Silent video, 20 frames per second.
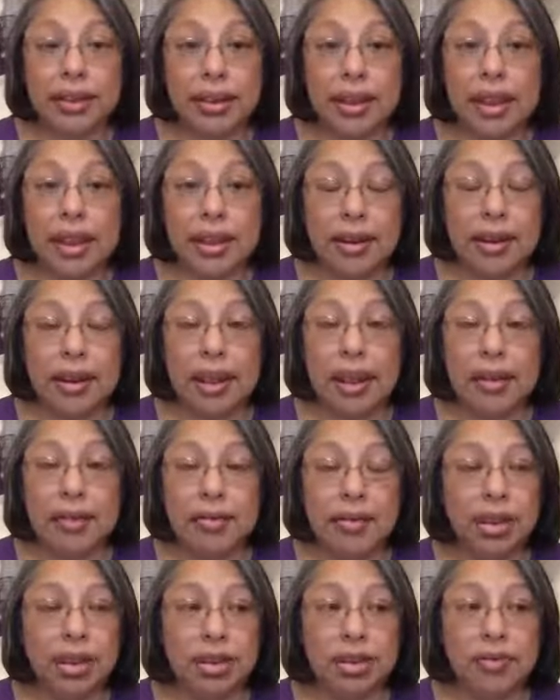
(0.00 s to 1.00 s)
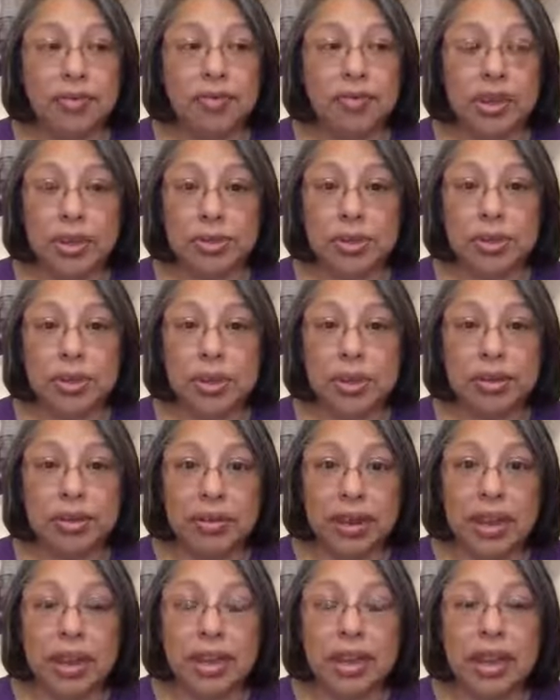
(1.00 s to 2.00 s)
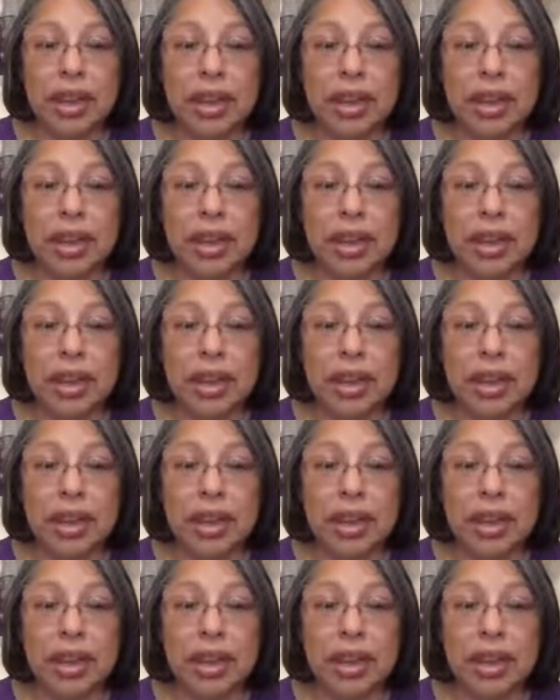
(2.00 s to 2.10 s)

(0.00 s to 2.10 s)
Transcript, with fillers: at live Facebook, right?